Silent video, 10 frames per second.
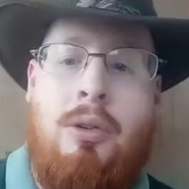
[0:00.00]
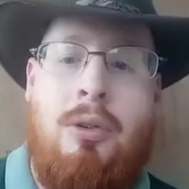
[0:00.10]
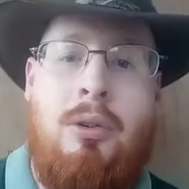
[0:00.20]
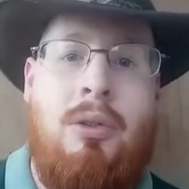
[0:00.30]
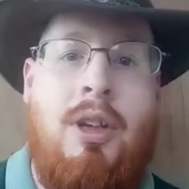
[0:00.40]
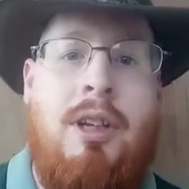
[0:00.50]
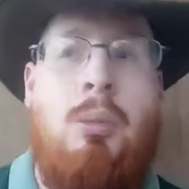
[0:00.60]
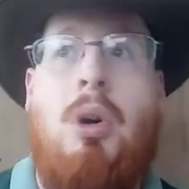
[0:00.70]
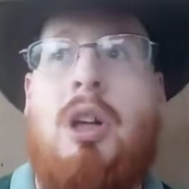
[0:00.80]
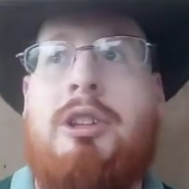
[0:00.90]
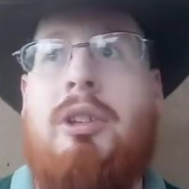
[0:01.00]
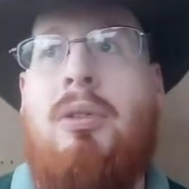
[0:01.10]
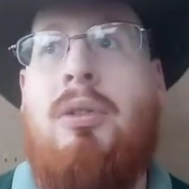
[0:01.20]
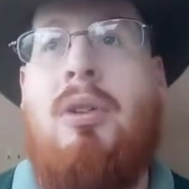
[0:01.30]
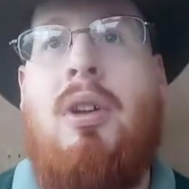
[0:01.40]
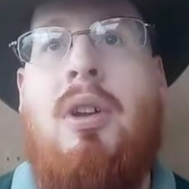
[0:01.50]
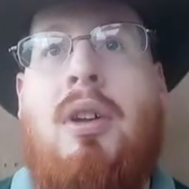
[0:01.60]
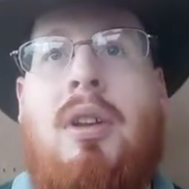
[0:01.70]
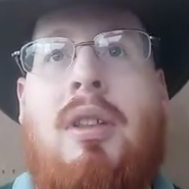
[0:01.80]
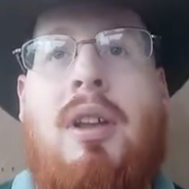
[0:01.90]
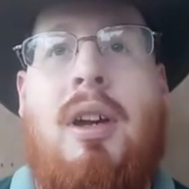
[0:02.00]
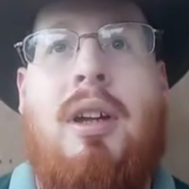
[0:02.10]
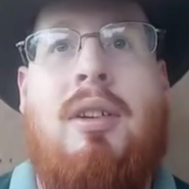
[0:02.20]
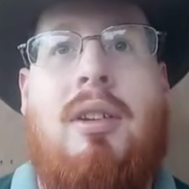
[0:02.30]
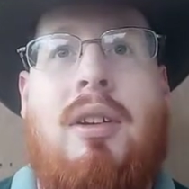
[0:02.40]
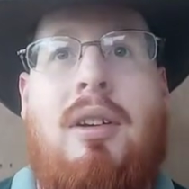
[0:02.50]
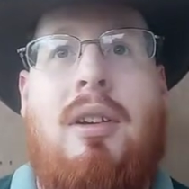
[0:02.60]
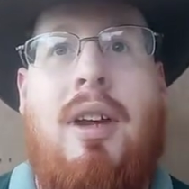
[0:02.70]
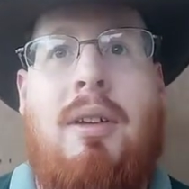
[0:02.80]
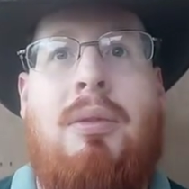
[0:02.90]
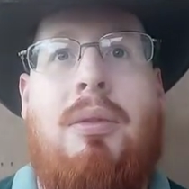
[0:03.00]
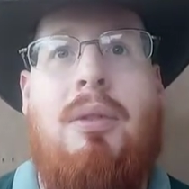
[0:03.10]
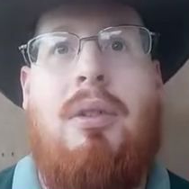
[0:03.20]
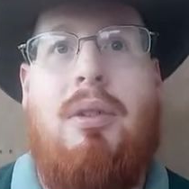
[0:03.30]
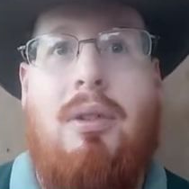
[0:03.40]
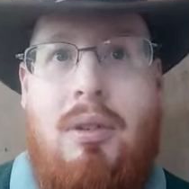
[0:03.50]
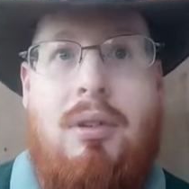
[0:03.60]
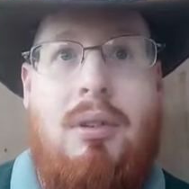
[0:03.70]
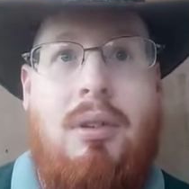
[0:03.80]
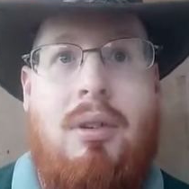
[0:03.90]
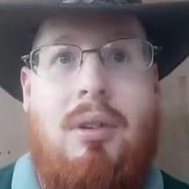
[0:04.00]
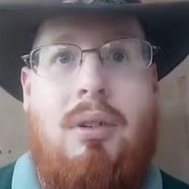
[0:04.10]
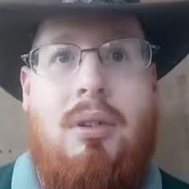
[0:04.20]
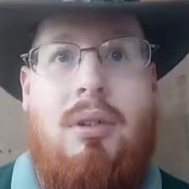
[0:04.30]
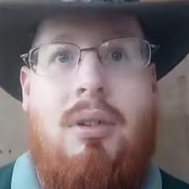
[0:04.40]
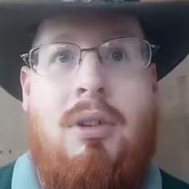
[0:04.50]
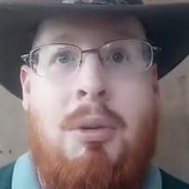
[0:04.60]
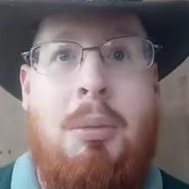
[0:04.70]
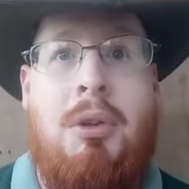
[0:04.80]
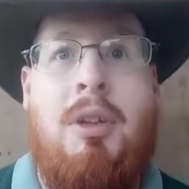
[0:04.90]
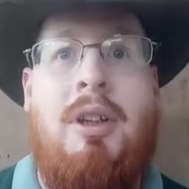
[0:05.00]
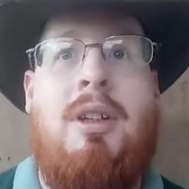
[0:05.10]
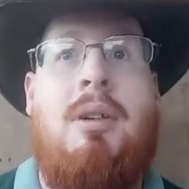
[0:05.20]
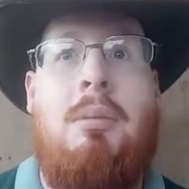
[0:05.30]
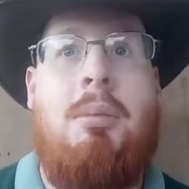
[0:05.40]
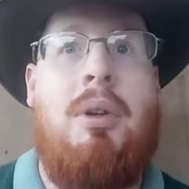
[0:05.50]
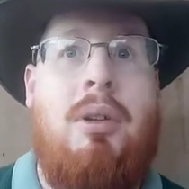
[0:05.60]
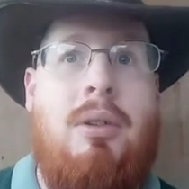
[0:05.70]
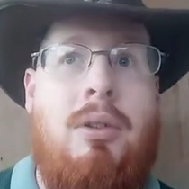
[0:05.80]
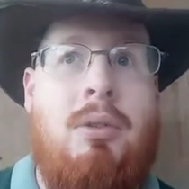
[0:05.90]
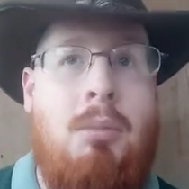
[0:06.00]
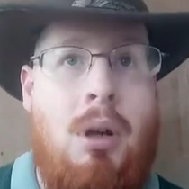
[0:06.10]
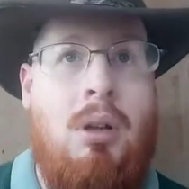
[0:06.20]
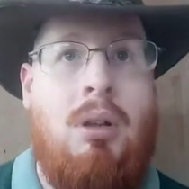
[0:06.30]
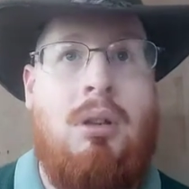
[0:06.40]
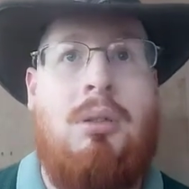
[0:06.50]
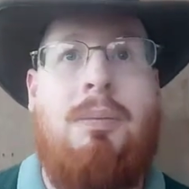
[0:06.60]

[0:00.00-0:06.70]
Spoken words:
there's lady watches that have similar link but smaller.